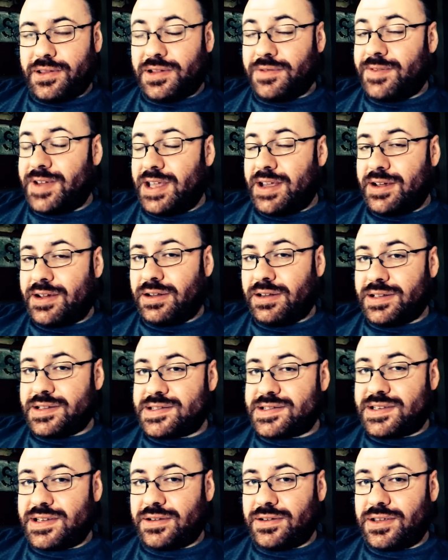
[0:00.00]
The vehicle is
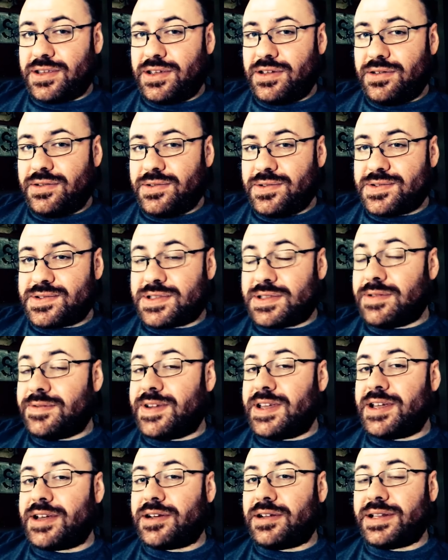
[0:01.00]
still used, the
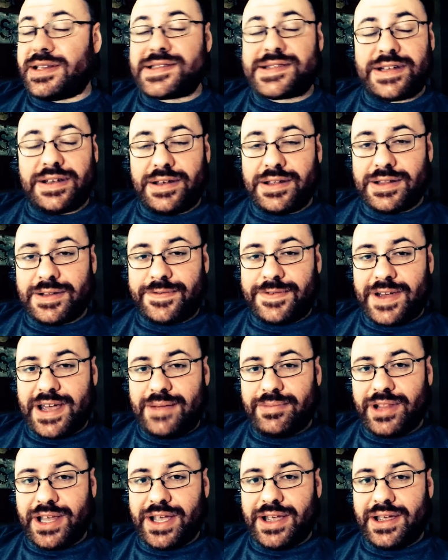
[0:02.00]
vehicle is still in the
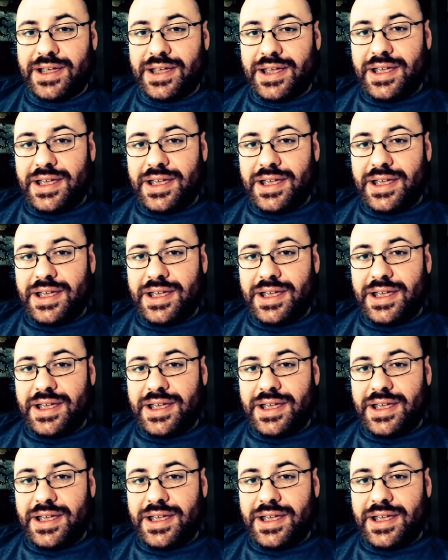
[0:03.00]
family,